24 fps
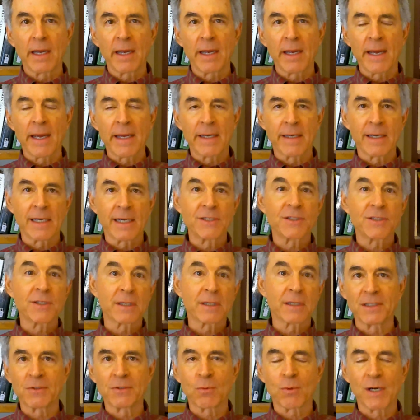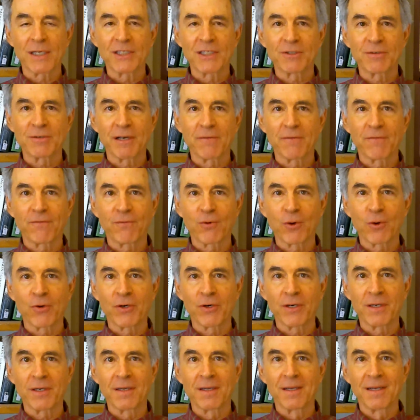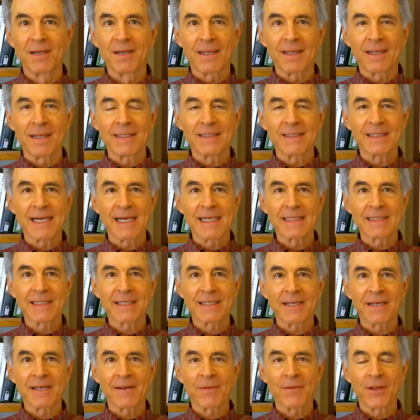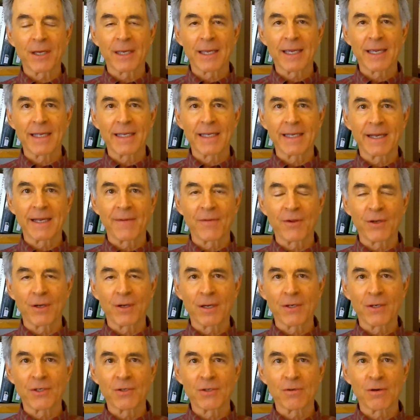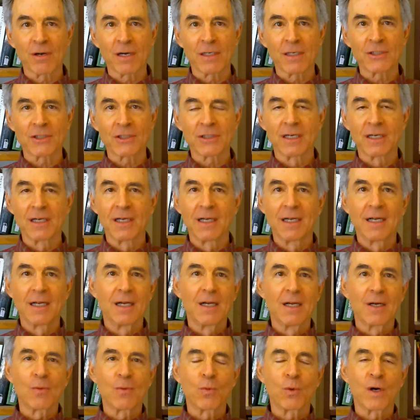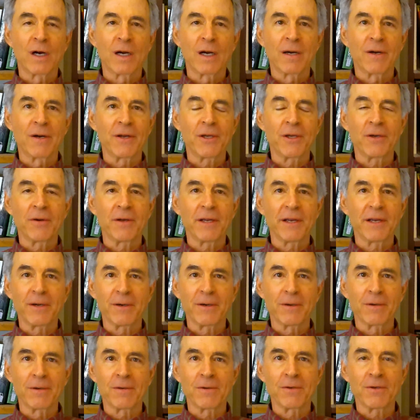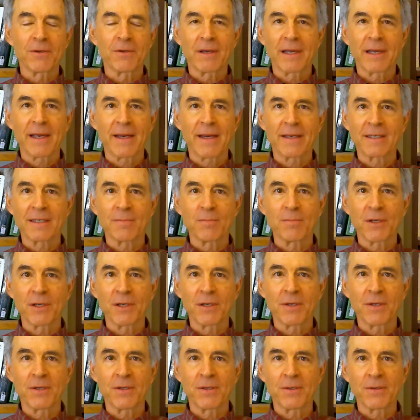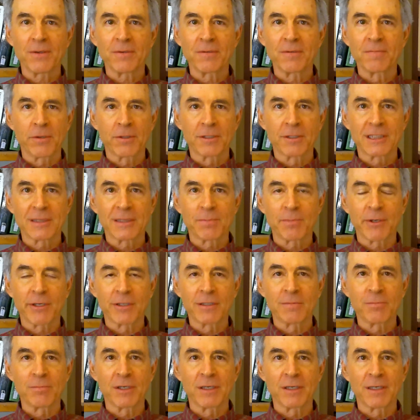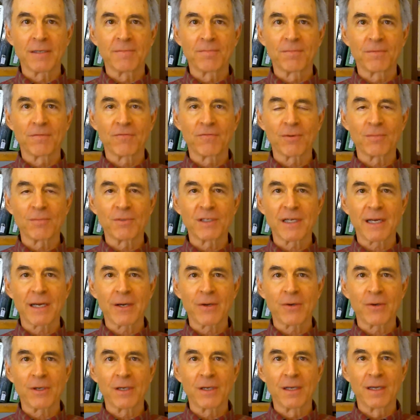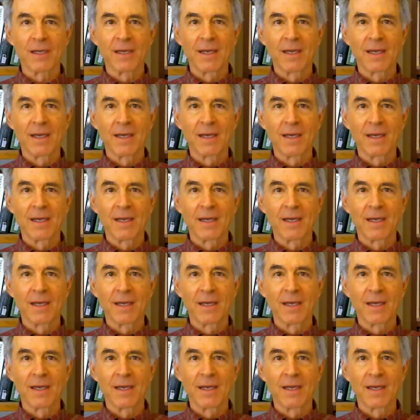And Isaac is quite straightforward. He's asking the king and the entourage, why are you here? You hate me. You expelled me from town.